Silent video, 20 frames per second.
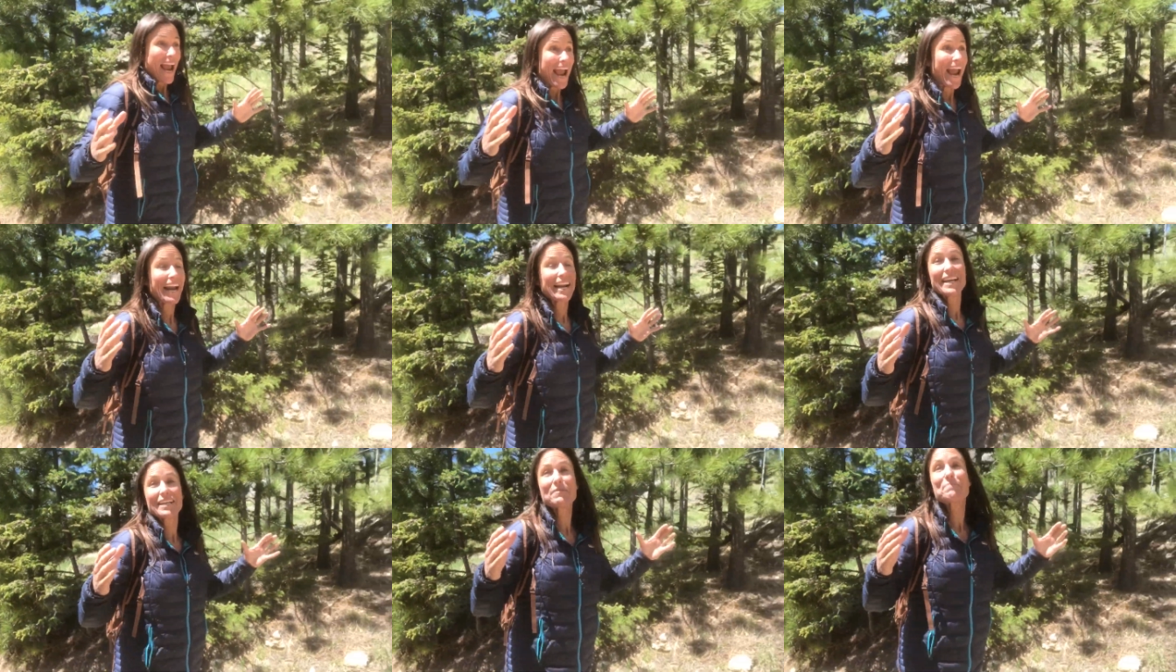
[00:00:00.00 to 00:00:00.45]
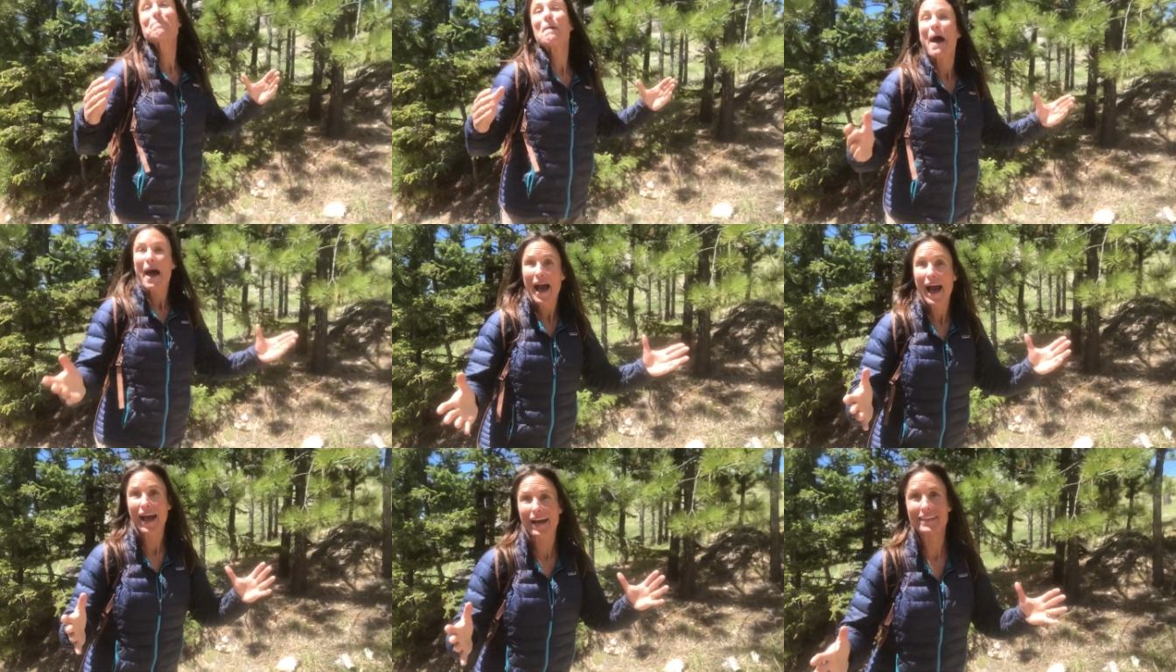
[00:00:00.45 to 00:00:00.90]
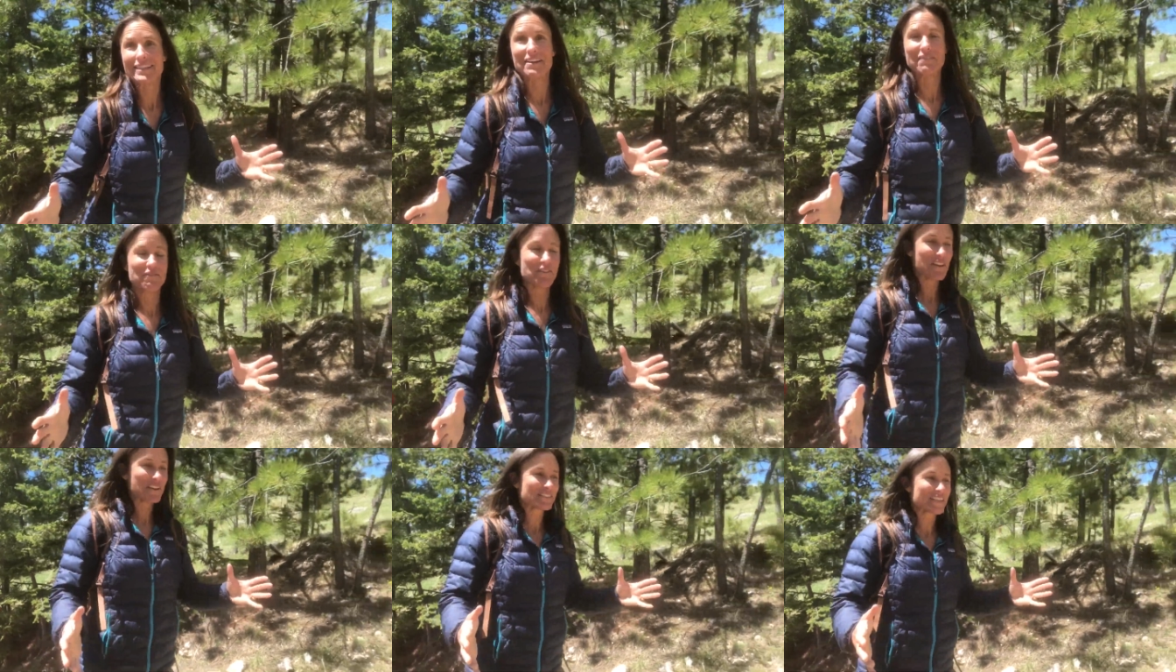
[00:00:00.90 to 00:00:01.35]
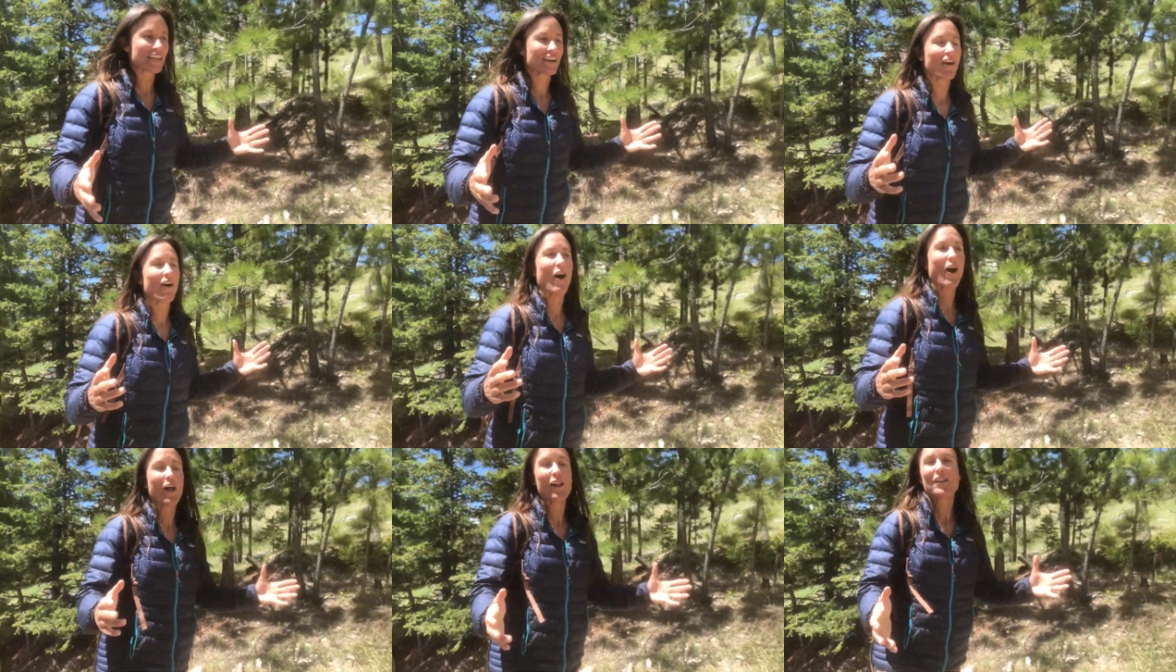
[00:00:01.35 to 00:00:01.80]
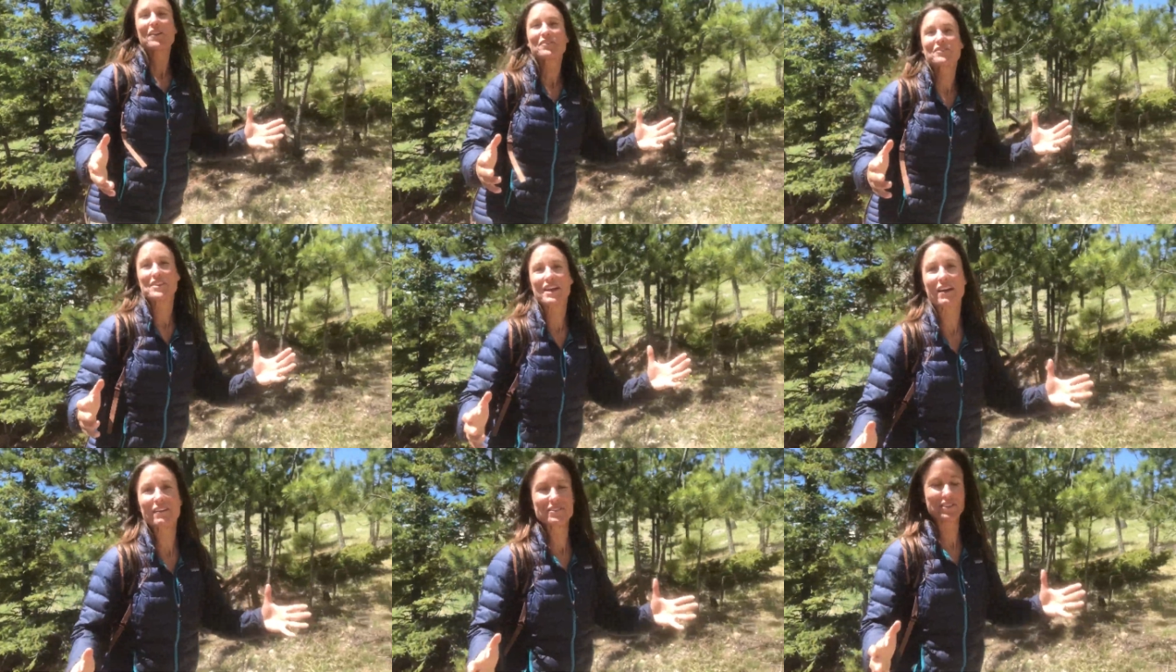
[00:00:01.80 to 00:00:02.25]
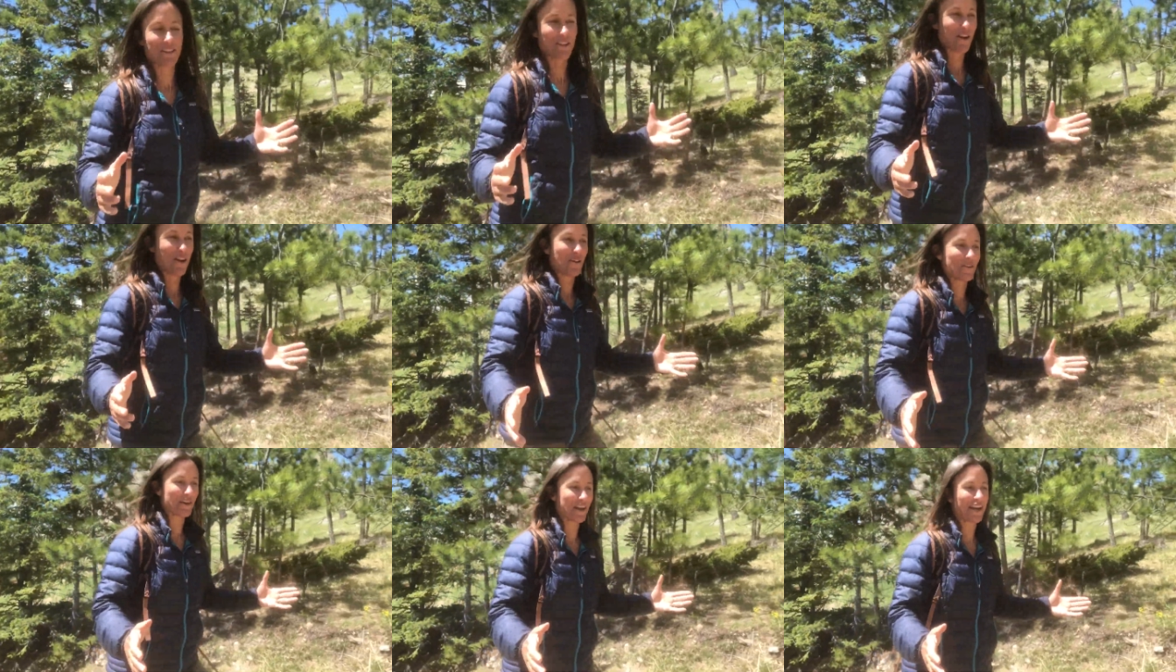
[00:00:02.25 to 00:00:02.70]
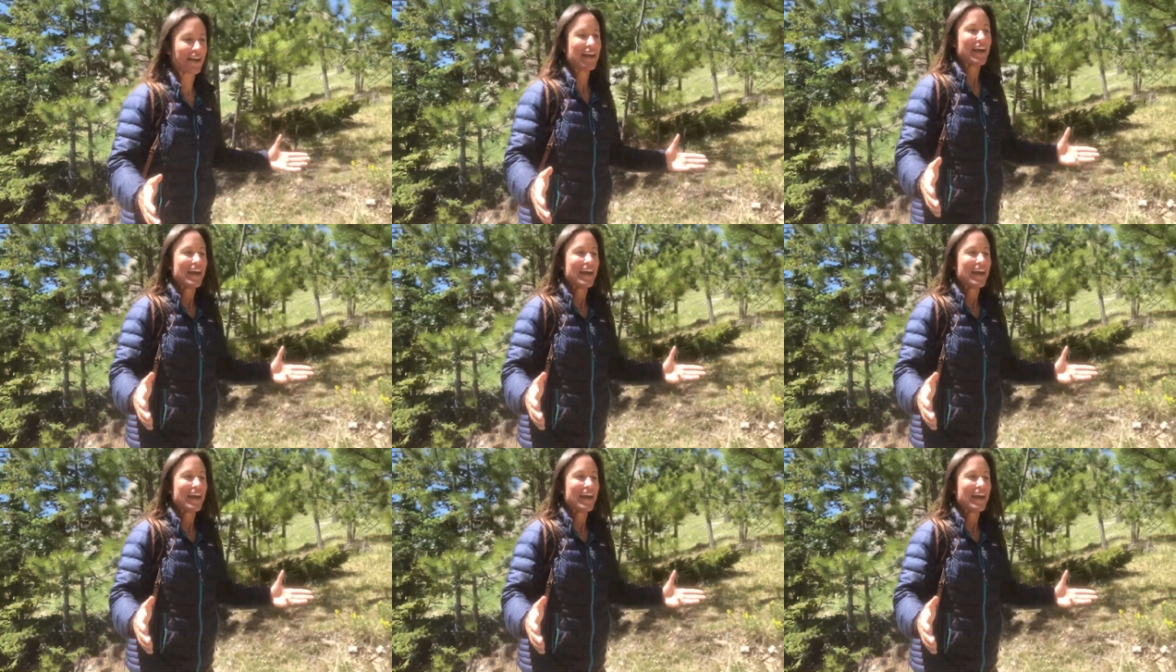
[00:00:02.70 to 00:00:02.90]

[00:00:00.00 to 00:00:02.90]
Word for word: and it's packed. It feels like all of South Dakota